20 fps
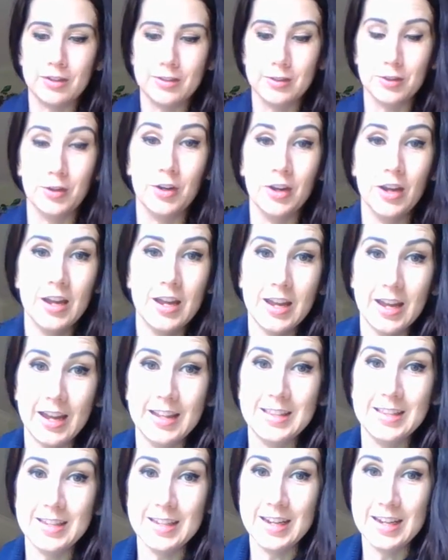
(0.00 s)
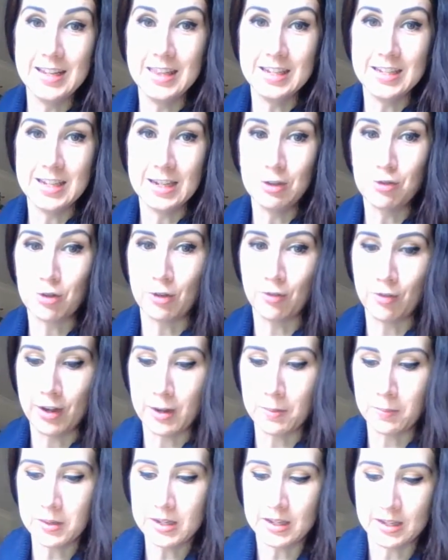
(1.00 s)
So it's in the tea tree
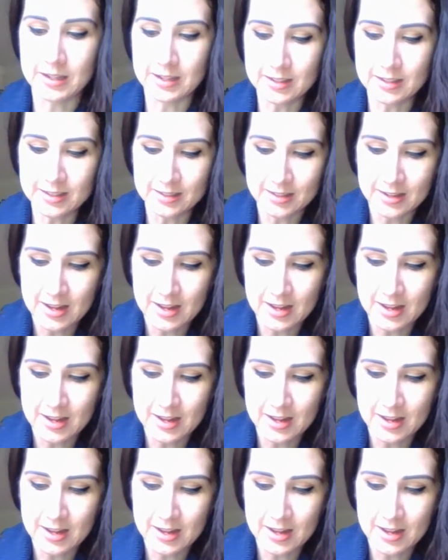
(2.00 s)
family, it is.